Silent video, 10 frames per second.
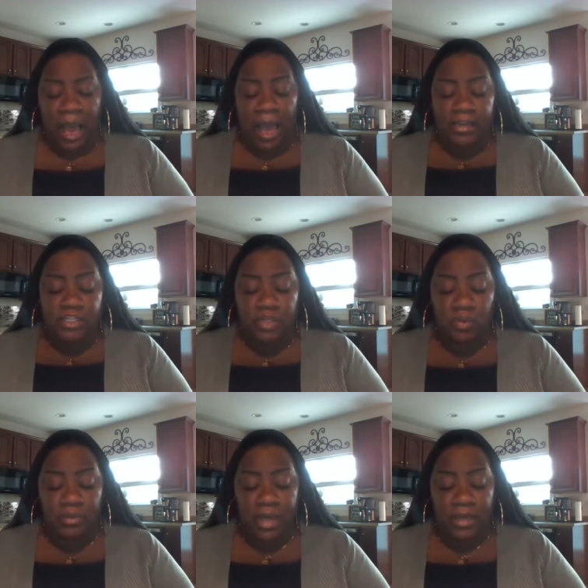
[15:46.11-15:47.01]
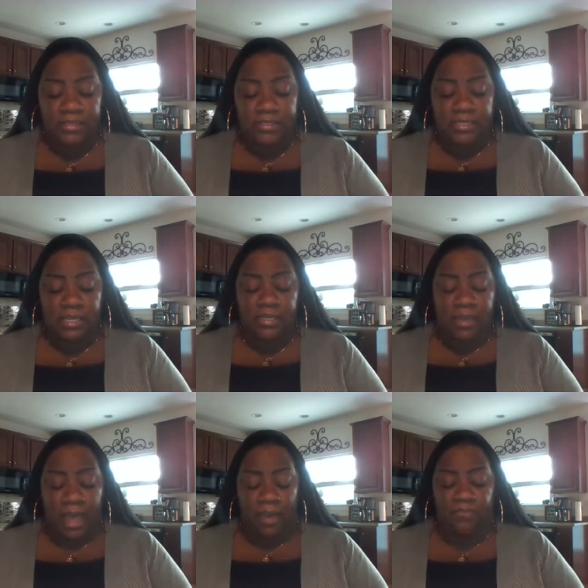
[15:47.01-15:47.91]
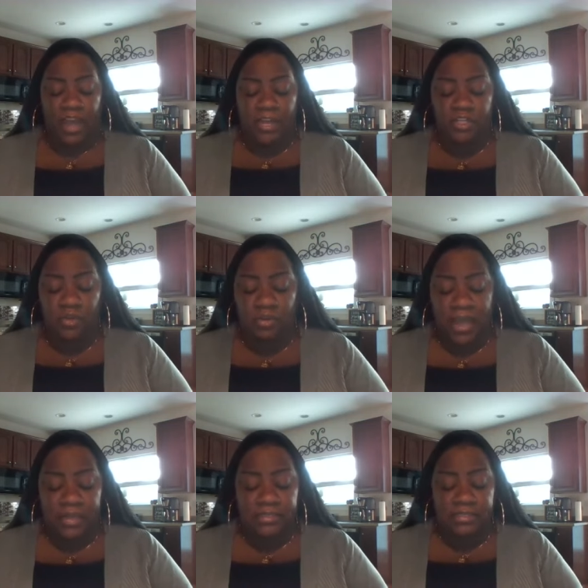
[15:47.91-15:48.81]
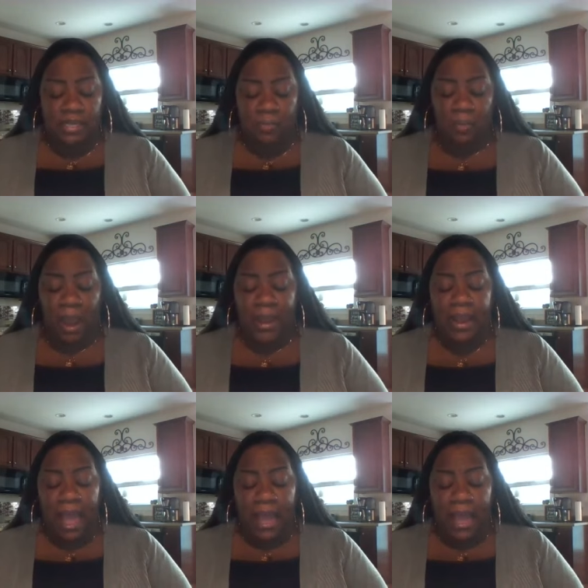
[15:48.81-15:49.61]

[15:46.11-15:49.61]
I do not see left. I do not see right.